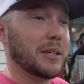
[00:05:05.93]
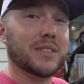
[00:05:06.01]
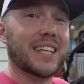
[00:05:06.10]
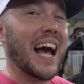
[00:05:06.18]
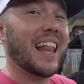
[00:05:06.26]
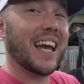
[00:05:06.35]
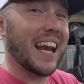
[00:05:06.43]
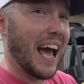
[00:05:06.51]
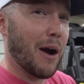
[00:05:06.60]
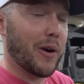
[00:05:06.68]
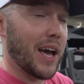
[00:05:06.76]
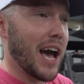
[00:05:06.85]
It was a guy like an
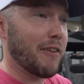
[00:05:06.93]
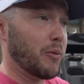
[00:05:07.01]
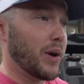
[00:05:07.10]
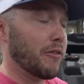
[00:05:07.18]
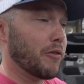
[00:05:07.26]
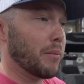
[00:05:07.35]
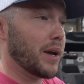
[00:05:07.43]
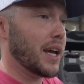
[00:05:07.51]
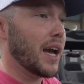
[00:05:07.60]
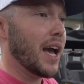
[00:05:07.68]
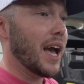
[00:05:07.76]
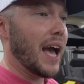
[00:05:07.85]
hour and a half away from
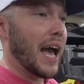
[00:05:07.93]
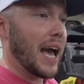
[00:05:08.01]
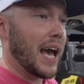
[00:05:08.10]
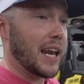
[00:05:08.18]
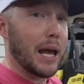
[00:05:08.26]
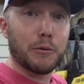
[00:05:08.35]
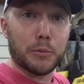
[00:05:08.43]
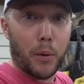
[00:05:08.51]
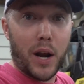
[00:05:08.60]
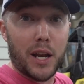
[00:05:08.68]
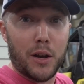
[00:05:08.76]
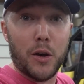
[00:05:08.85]
me, and it was
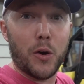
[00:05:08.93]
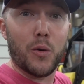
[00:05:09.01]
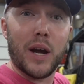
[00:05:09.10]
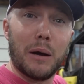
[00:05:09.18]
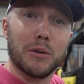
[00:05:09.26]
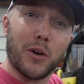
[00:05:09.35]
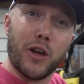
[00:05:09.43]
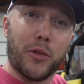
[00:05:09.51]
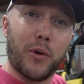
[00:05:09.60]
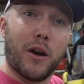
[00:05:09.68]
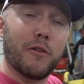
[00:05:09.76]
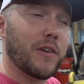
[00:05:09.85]
brand new, and it was only
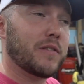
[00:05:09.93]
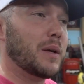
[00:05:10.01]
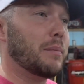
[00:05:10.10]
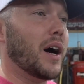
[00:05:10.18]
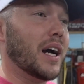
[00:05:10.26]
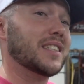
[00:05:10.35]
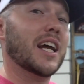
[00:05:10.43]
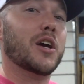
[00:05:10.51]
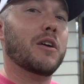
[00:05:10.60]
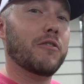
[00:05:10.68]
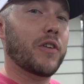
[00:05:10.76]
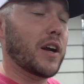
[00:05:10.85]
350 bucks, and I
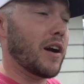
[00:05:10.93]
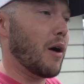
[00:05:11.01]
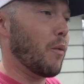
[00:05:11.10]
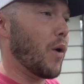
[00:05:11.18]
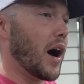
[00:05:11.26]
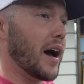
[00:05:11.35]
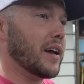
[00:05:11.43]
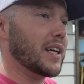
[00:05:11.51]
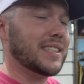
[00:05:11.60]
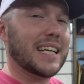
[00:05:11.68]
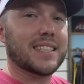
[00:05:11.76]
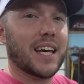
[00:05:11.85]
couldn't figure out why,
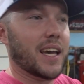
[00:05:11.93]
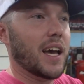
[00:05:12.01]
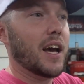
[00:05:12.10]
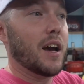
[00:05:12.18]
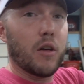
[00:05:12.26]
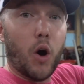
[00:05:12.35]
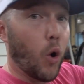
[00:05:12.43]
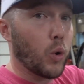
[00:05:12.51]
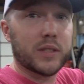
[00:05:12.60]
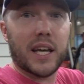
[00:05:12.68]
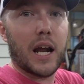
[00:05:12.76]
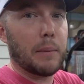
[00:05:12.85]
because that's like the whole
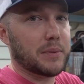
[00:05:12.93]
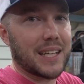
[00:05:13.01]
setup.